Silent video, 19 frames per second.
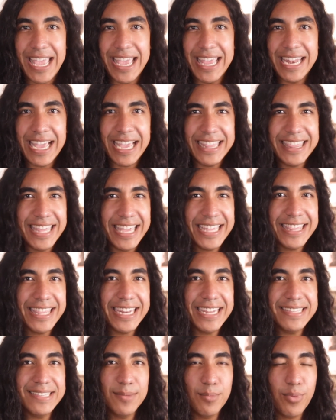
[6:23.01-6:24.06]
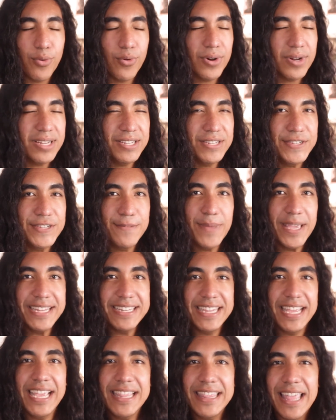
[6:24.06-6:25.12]
and I think that it's important to
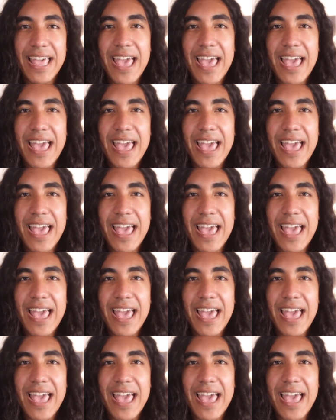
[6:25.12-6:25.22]
maintain